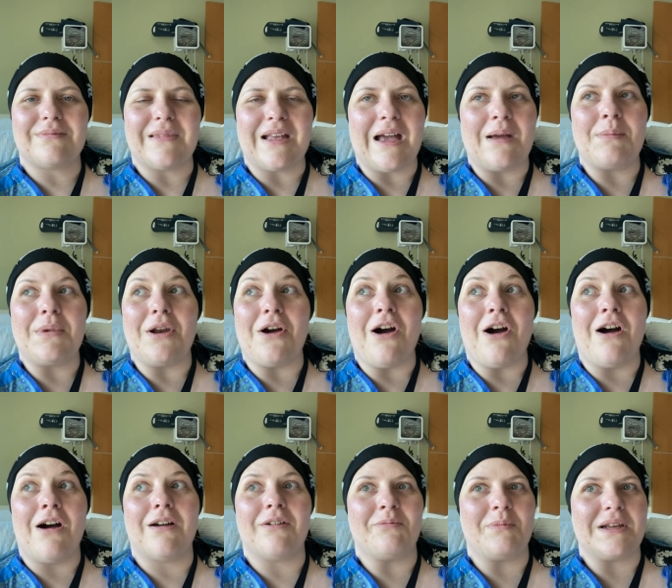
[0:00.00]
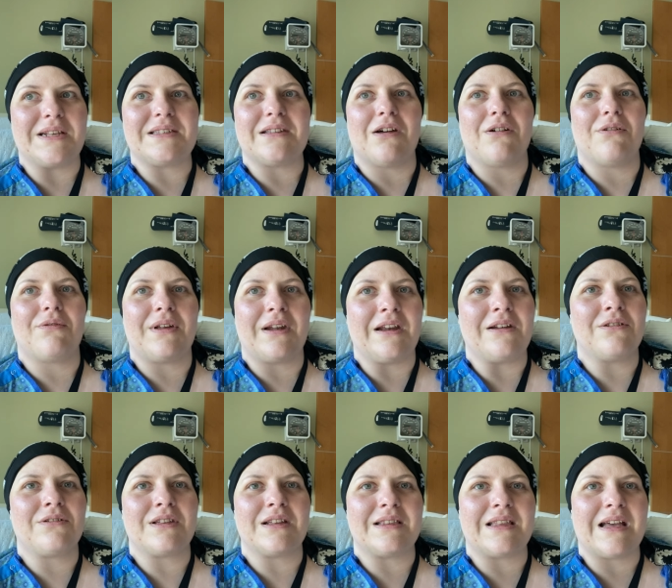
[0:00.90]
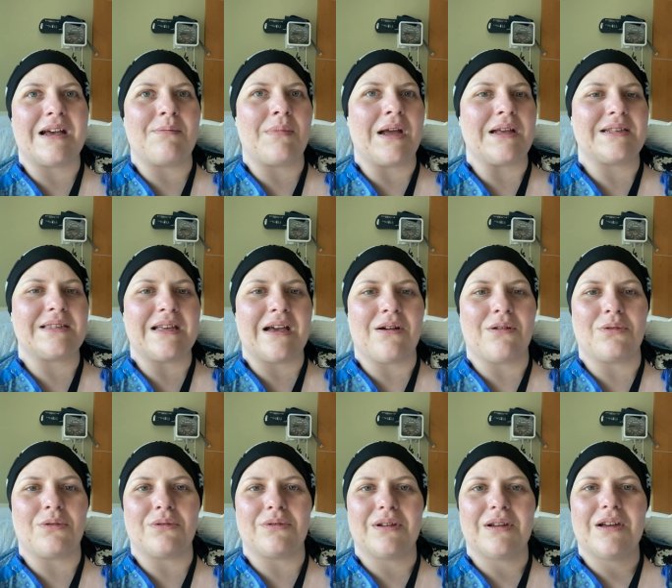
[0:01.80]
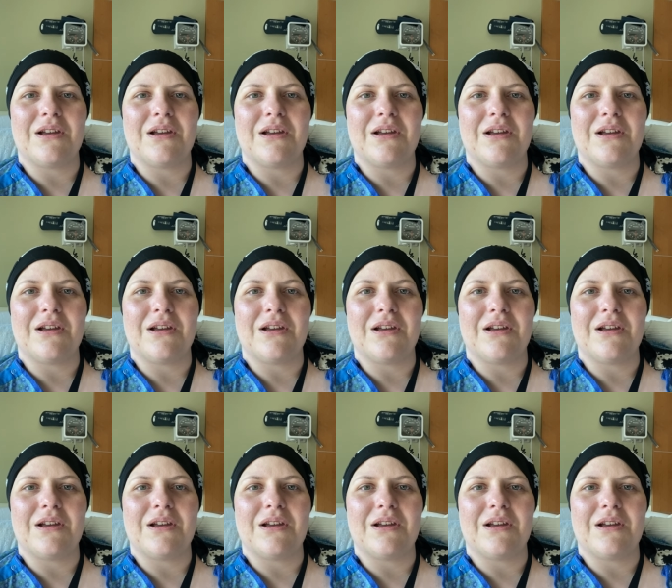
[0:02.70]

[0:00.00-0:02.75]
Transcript: I'm in awe of myself. And I know that that might sound